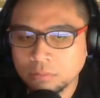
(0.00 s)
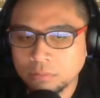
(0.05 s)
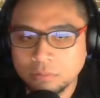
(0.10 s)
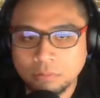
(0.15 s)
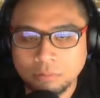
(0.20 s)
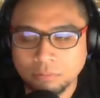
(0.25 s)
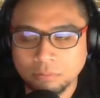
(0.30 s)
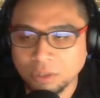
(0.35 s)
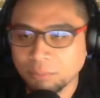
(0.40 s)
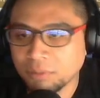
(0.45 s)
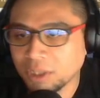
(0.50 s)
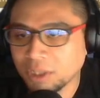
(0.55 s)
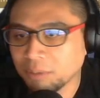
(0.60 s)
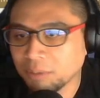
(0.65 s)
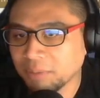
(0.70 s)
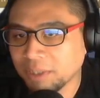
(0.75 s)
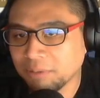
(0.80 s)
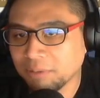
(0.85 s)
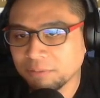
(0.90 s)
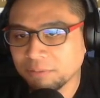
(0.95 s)
Remember, I'm
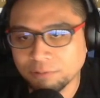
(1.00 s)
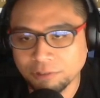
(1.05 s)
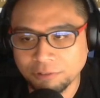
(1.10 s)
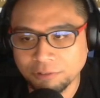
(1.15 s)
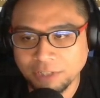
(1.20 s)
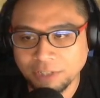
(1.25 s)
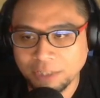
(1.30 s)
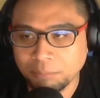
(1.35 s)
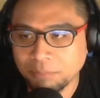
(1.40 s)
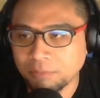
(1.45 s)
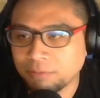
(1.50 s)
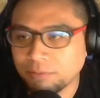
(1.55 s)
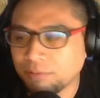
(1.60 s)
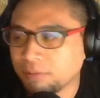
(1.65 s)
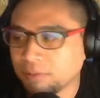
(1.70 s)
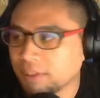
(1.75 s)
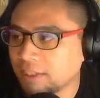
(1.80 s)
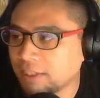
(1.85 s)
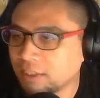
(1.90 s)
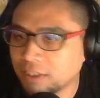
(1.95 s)
aiming for right before
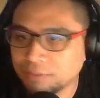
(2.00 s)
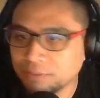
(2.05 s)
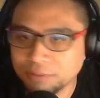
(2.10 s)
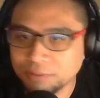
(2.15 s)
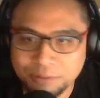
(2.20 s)
that level.